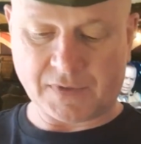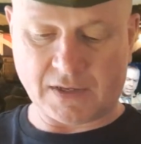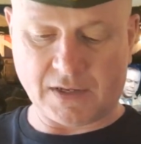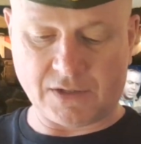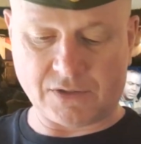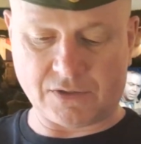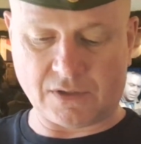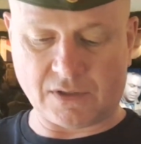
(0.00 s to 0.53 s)

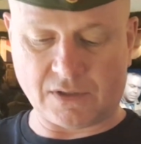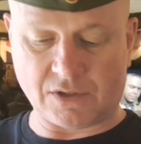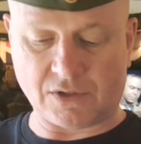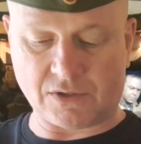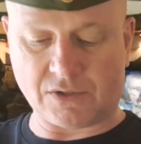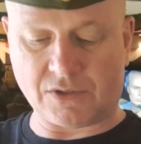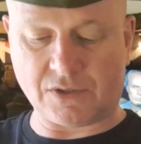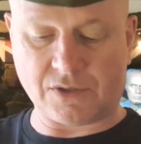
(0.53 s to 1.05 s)
is
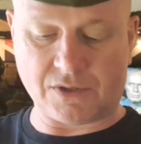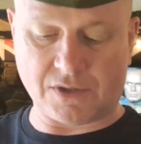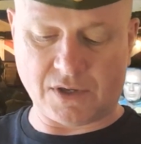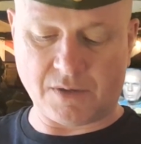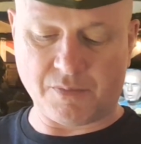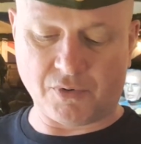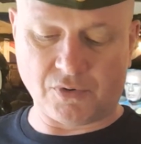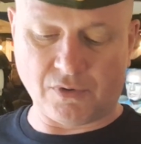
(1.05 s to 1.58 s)
that
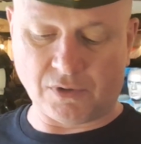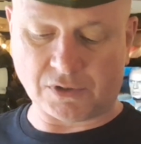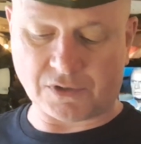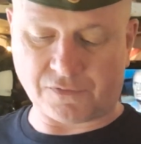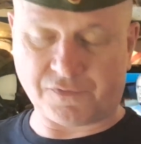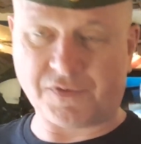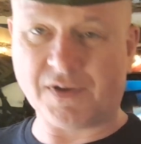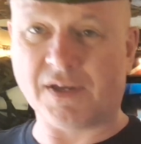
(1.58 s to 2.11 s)
the bolt
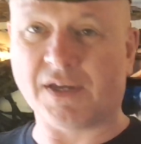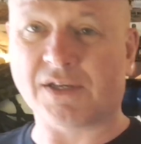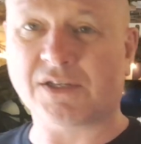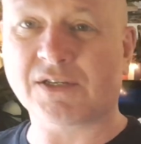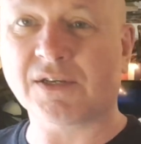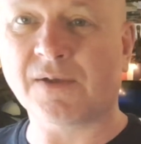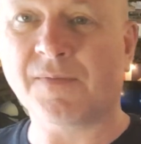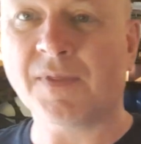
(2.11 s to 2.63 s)

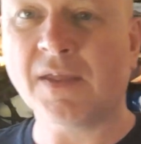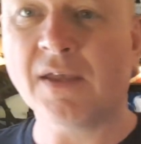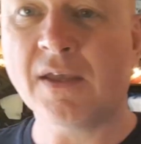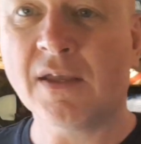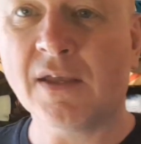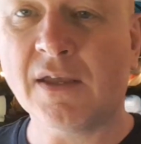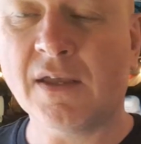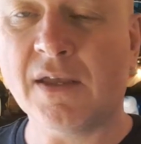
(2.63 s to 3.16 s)
face
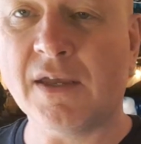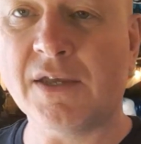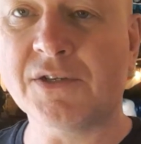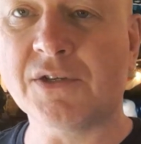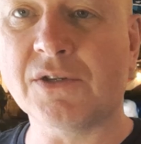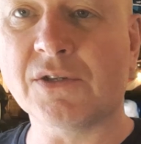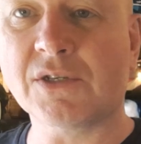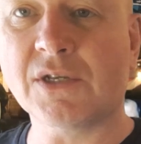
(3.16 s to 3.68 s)

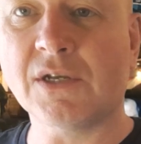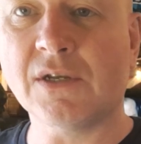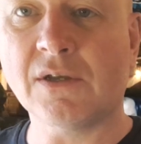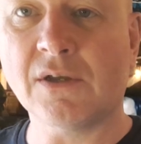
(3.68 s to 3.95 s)
isn't